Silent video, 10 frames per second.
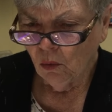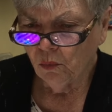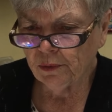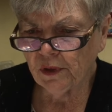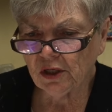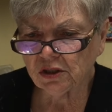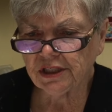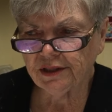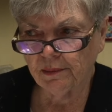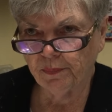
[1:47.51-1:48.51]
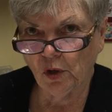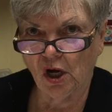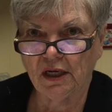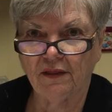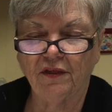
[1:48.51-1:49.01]
when we looked in the
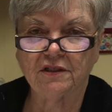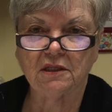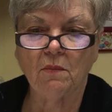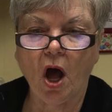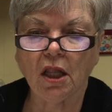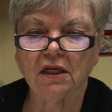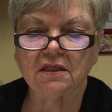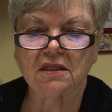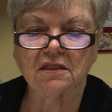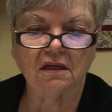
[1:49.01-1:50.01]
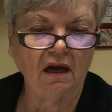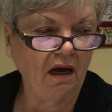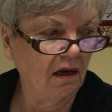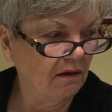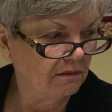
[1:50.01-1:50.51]
book, the smallest
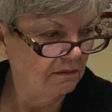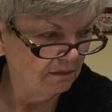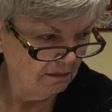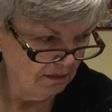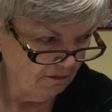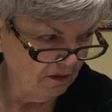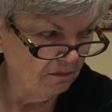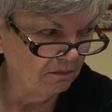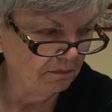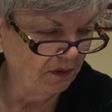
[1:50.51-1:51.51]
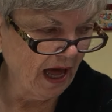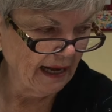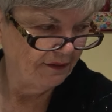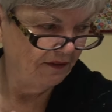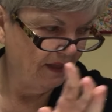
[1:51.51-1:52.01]

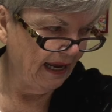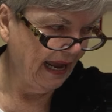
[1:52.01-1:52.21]
block that they